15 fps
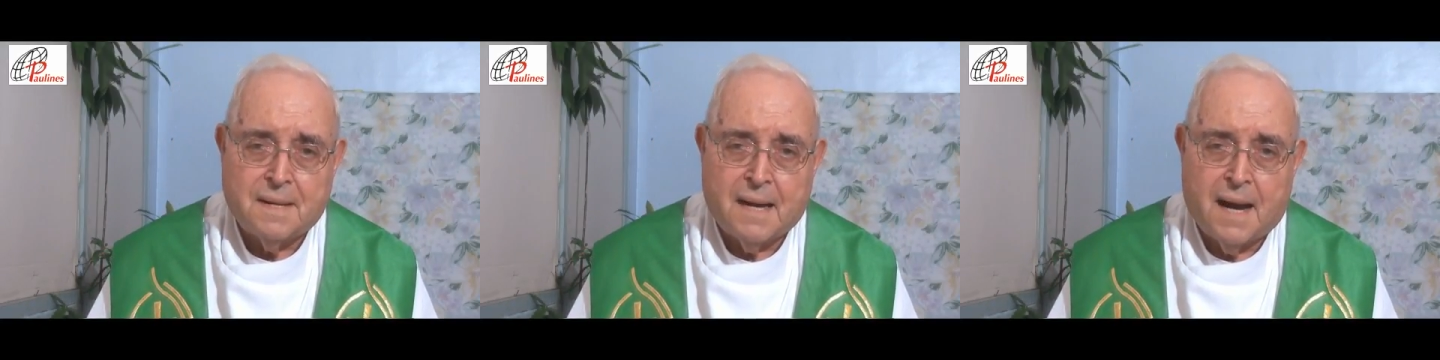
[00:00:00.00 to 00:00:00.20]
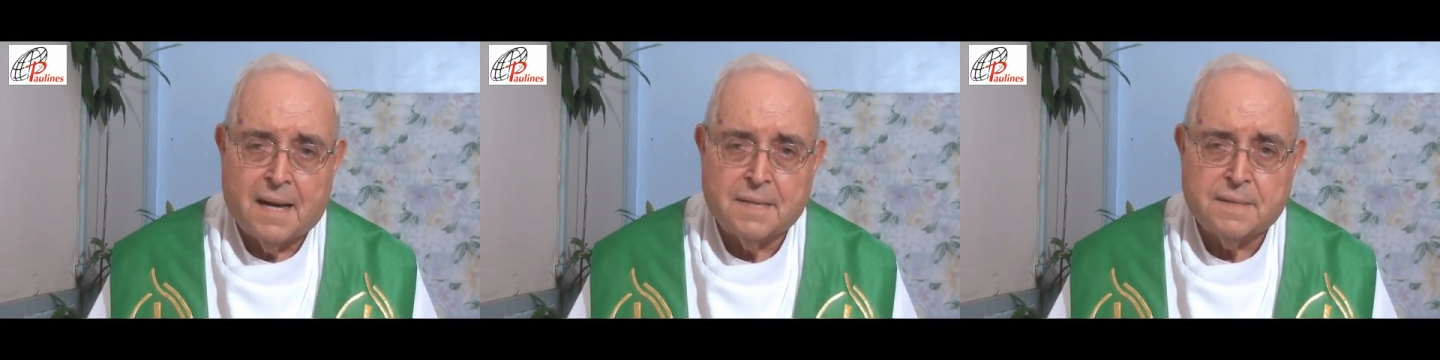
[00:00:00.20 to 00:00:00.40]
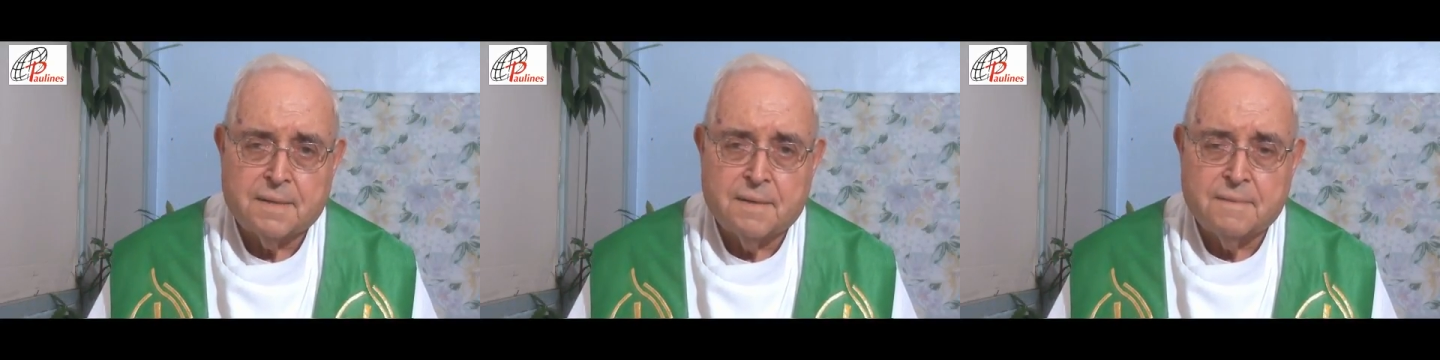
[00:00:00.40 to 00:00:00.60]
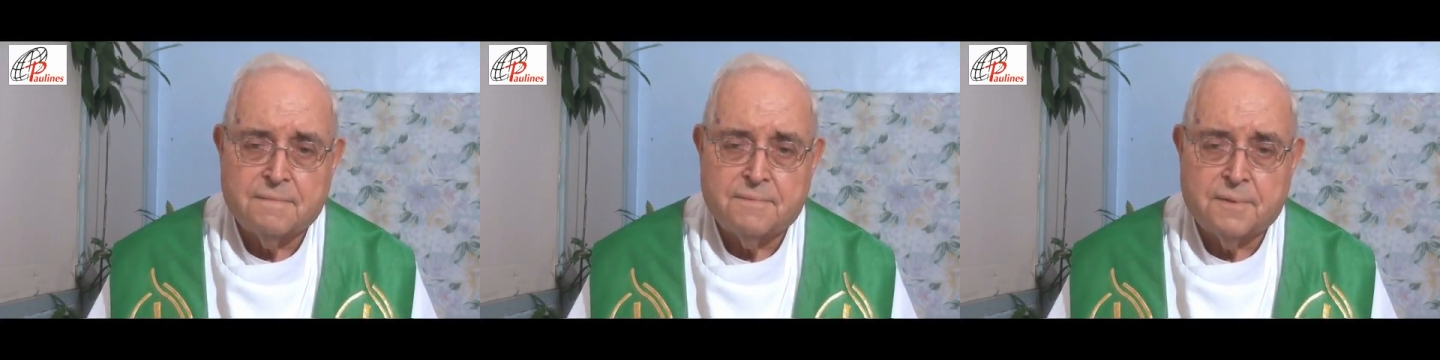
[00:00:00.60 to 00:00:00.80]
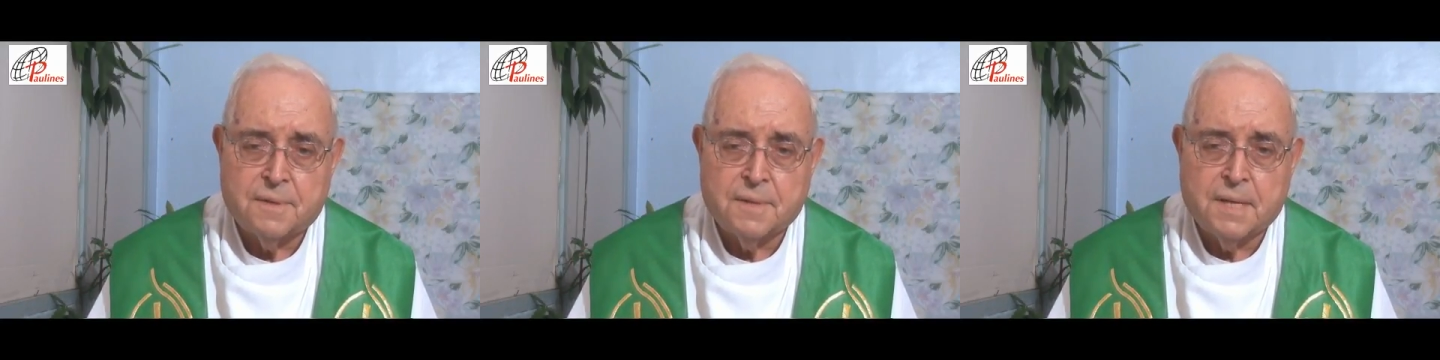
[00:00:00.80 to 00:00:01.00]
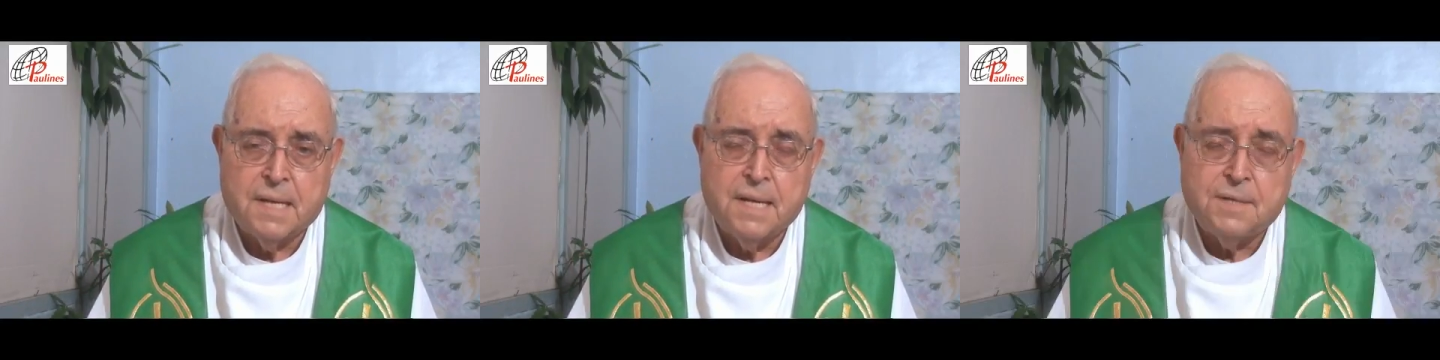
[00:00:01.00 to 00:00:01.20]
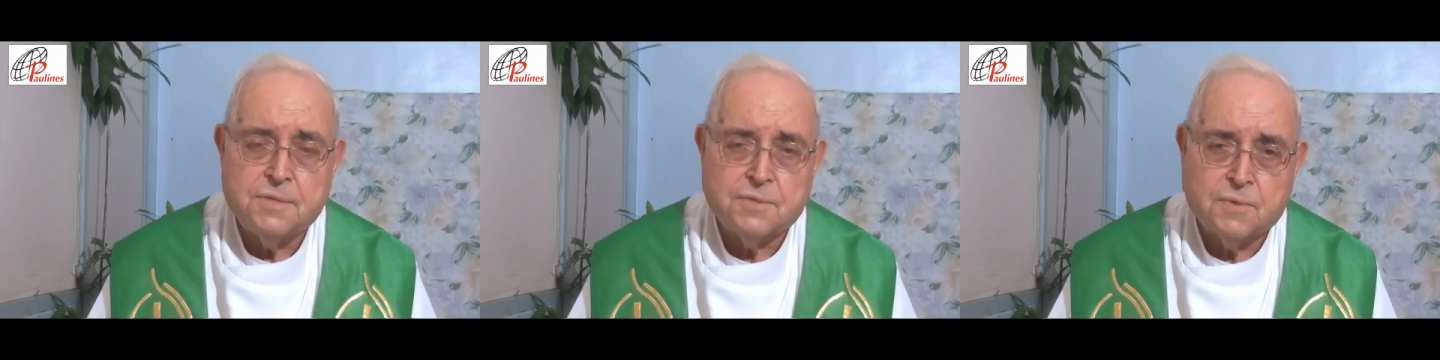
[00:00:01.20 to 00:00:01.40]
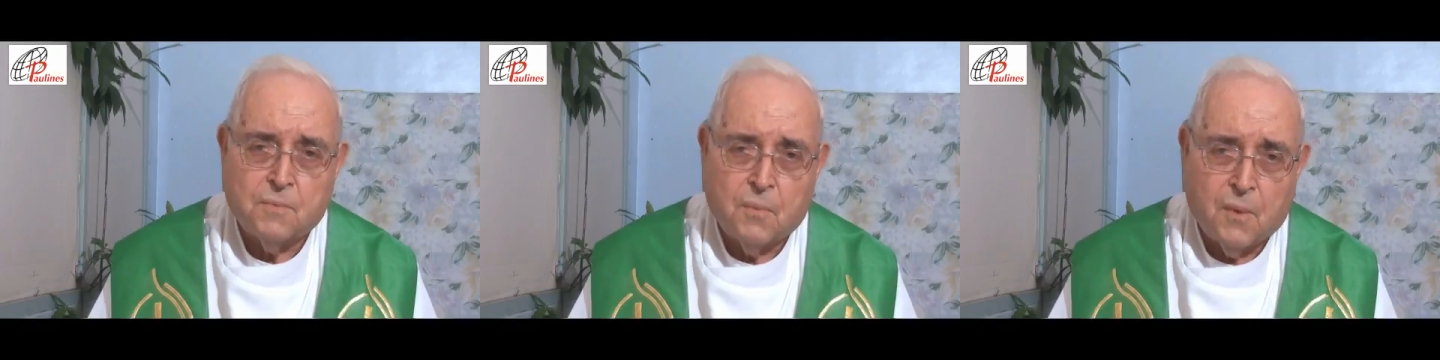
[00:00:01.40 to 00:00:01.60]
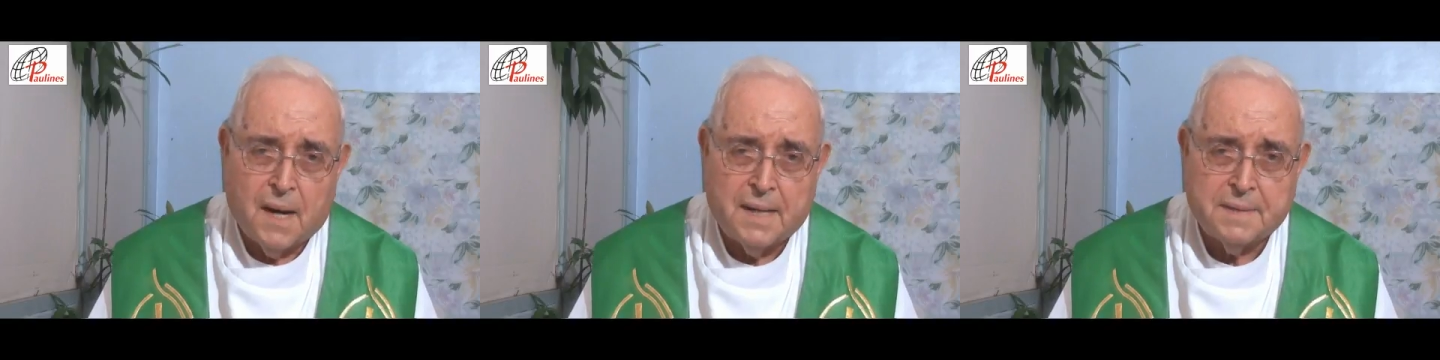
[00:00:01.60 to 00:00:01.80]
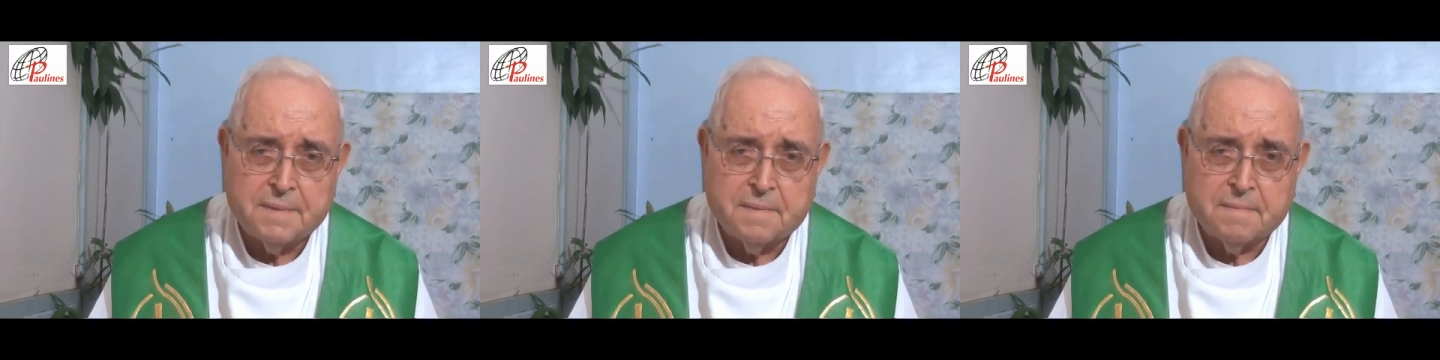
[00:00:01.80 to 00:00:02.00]
heart for each
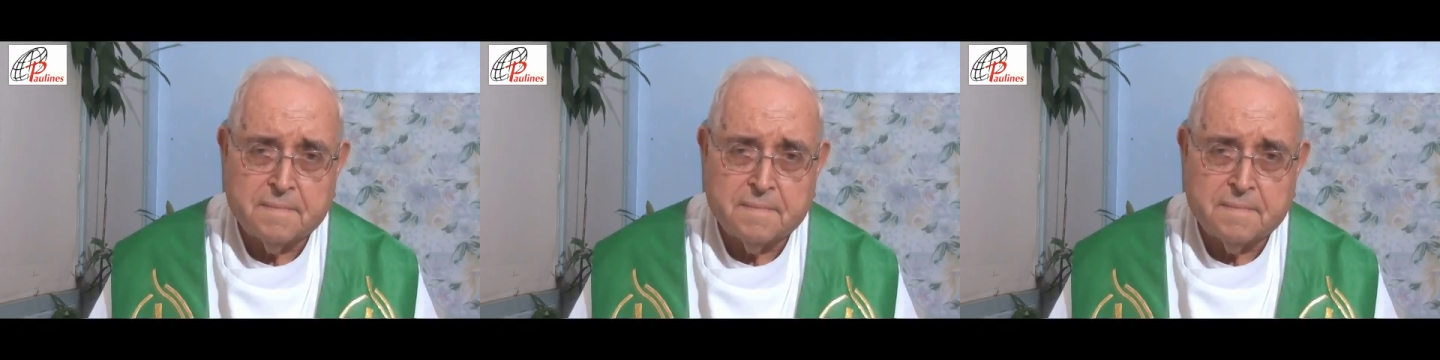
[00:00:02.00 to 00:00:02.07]
one.